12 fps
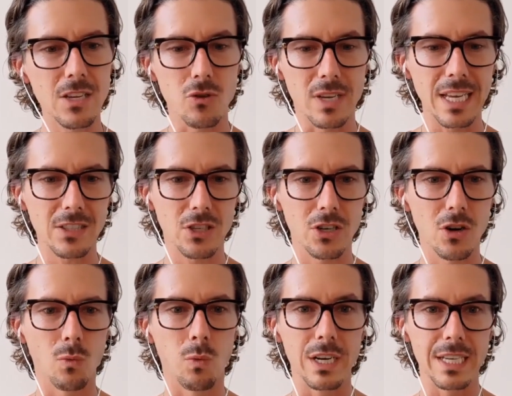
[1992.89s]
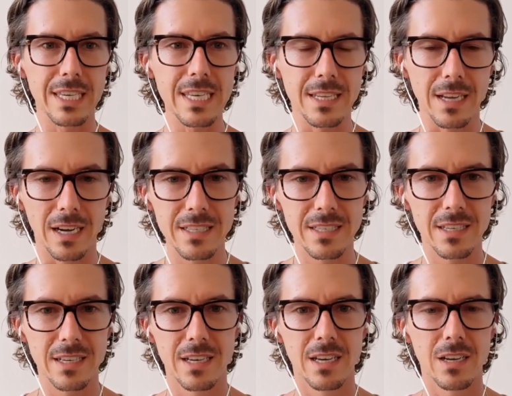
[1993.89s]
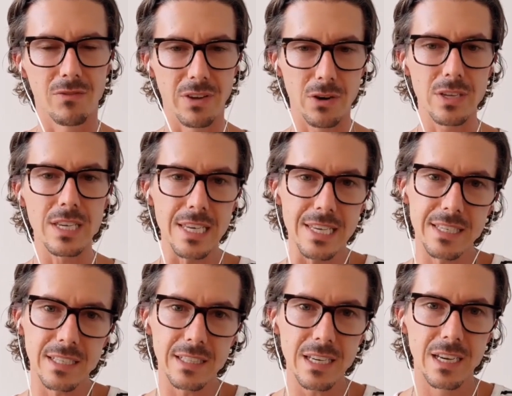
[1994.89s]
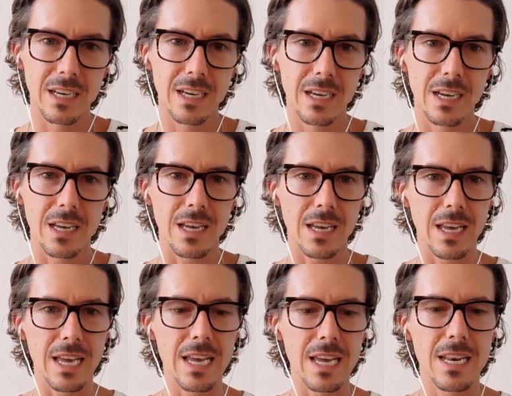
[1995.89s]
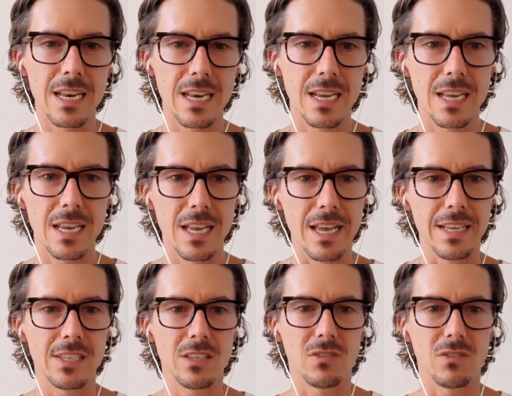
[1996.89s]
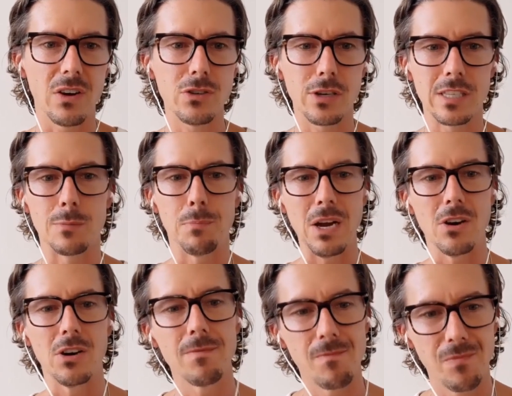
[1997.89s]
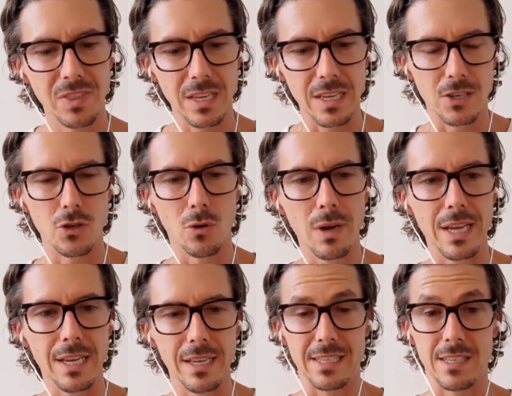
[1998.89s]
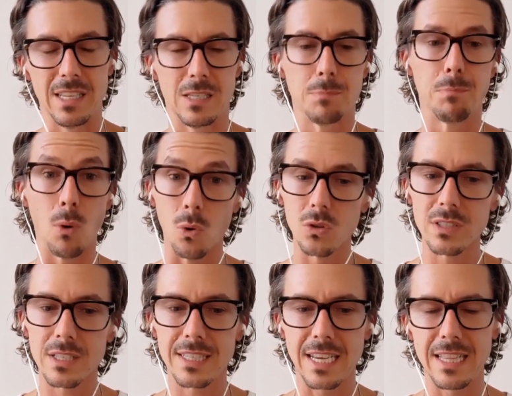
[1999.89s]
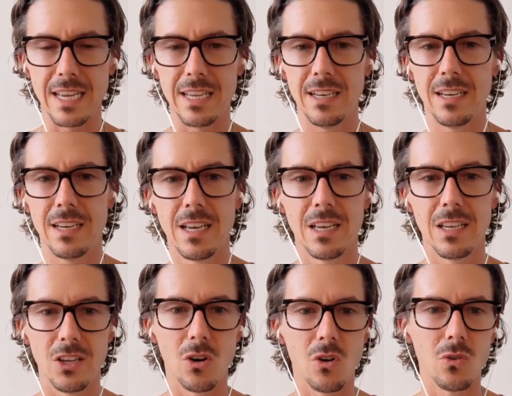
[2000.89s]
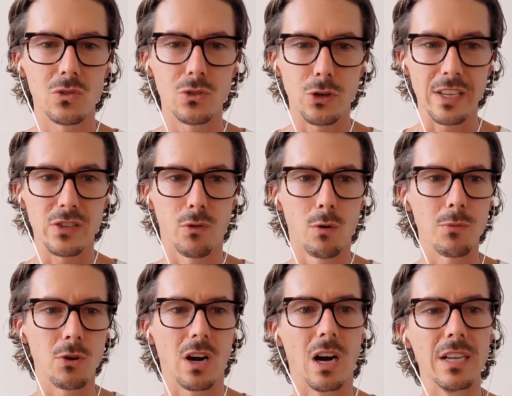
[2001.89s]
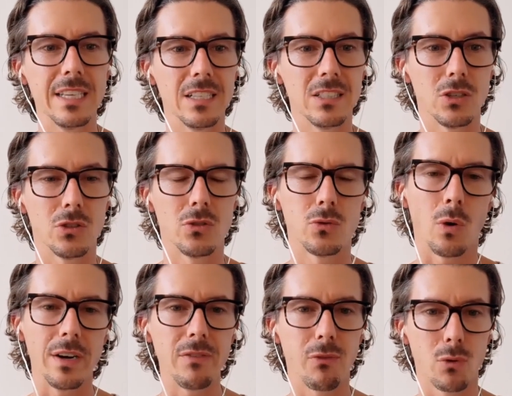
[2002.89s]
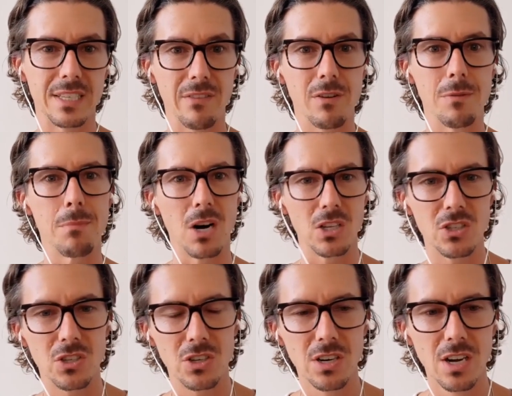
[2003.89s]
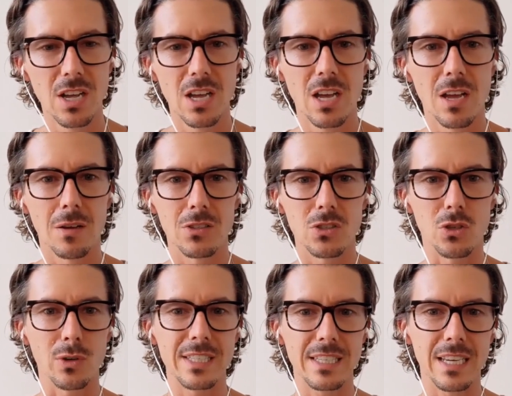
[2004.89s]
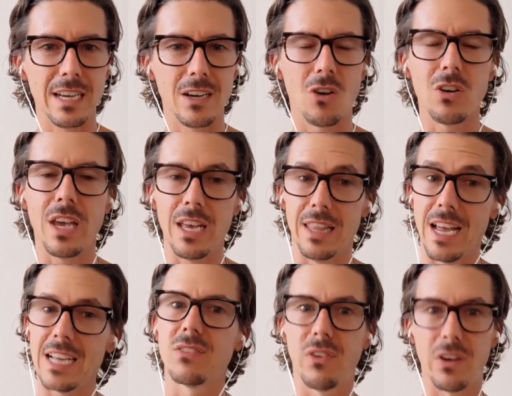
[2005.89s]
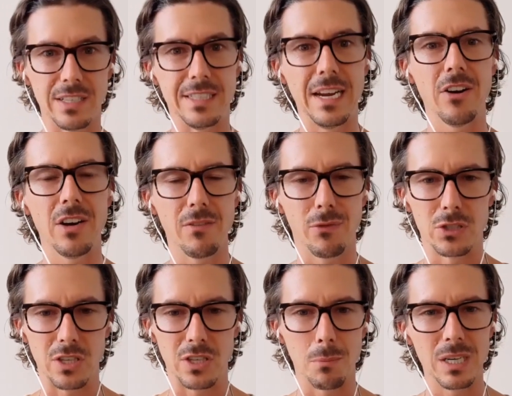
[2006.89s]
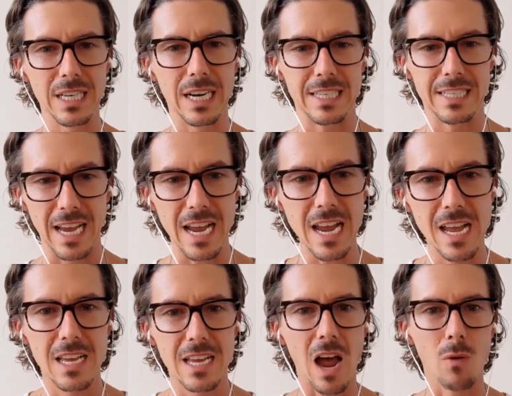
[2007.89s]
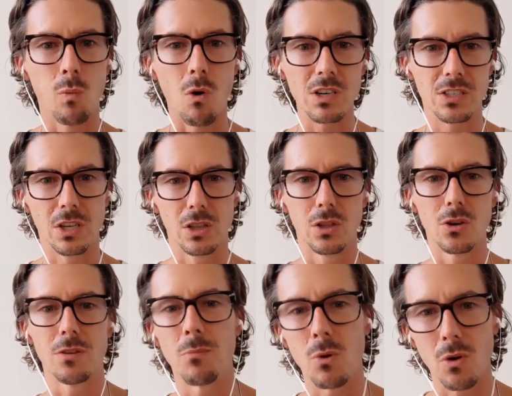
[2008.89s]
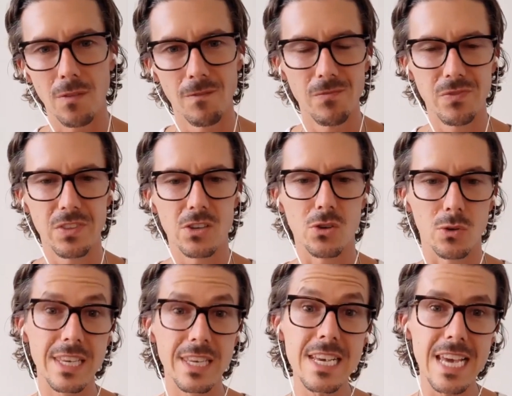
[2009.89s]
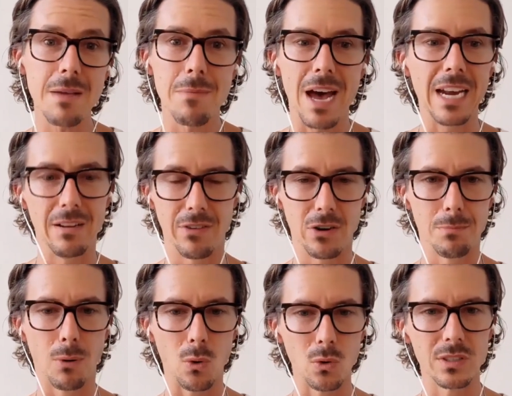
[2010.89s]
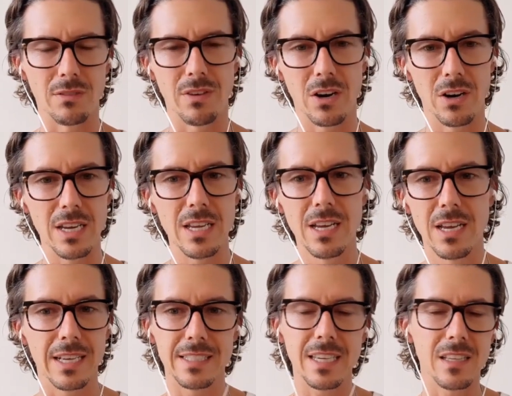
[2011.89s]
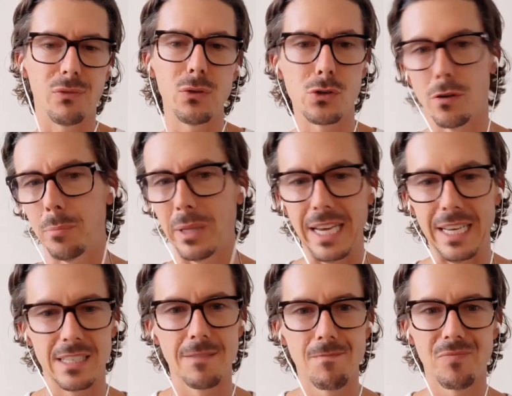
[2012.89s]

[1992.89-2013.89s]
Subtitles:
You get to know what he does very easily. And it's just very transparent into a way. It's bold saying that, transform your content into 24/7 monster. So it's like, okay, that's very daring for somebody to say. I want to learn more. So he came at it very bold and it's like the future of plants.